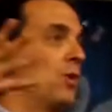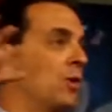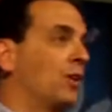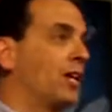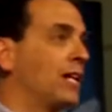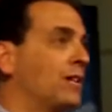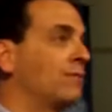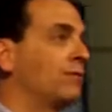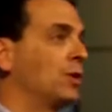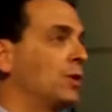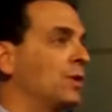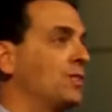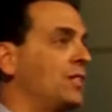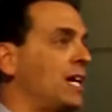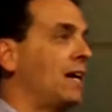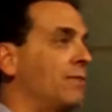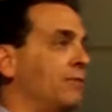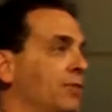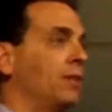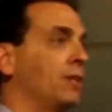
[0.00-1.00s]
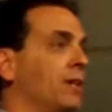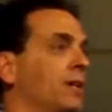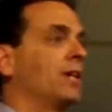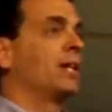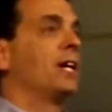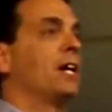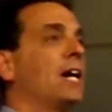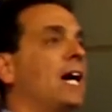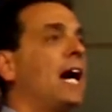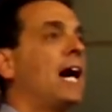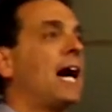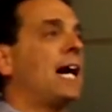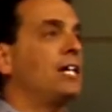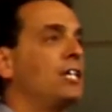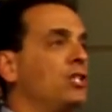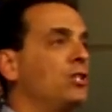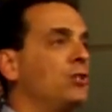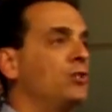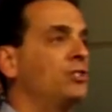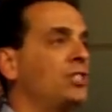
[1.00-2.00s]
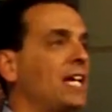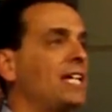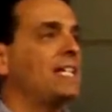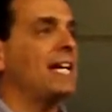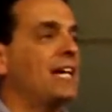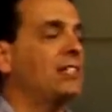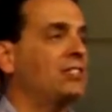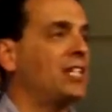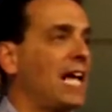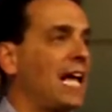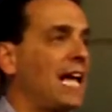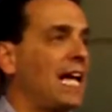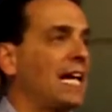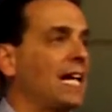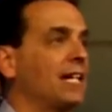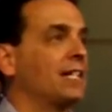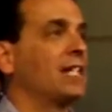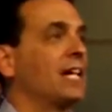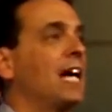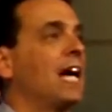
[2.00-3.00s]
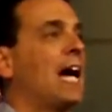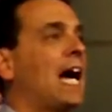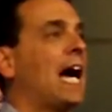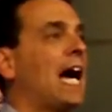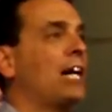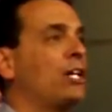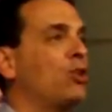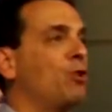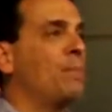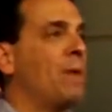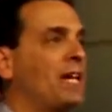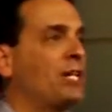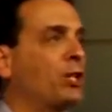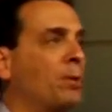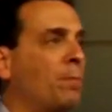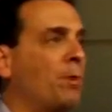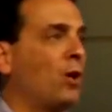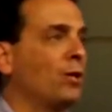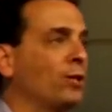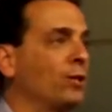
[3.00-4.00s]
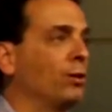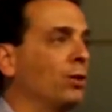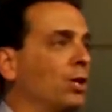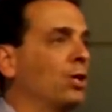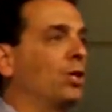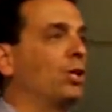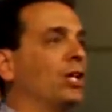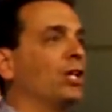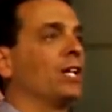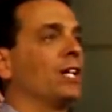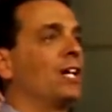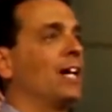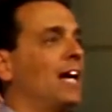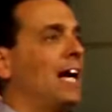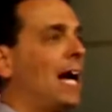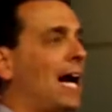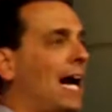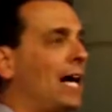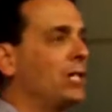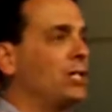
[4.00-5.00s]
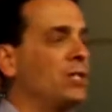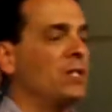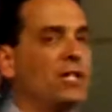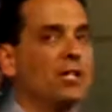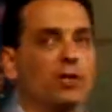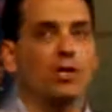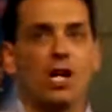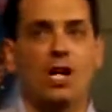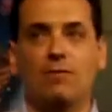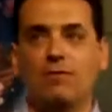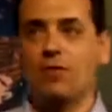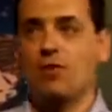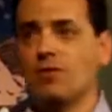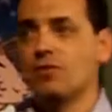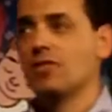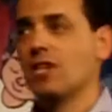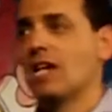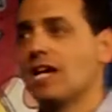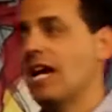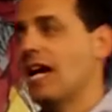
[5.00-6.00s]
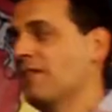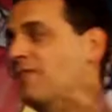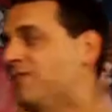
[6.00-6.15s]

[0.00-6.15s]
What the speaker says: or influence effort. How do you say yes and? How do you make your partner look good? How do you hear offers? And